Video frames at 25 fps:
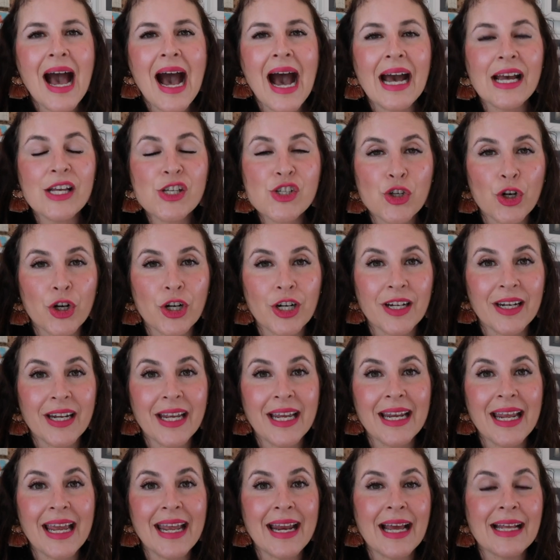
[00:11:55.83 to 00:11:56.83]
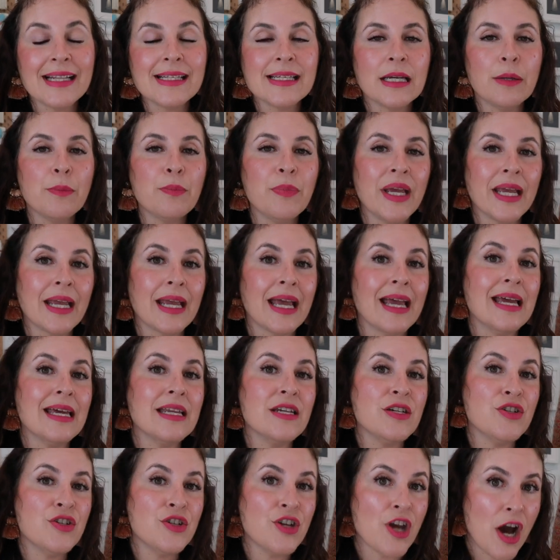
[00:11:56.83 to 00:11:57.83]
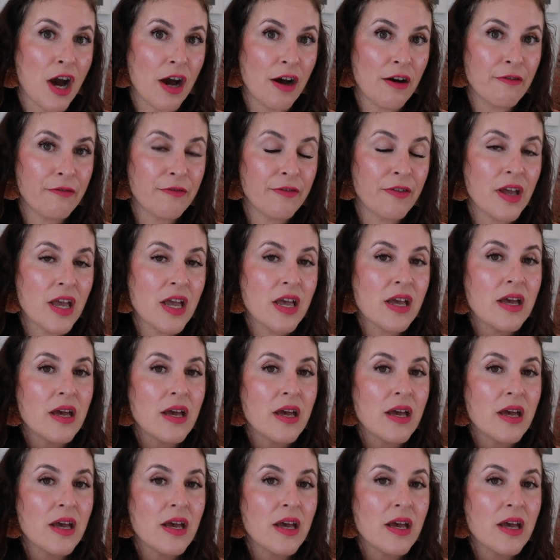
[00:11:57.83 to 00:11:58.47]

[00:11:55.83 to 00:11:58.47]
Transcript: I started it and I didn't pick enough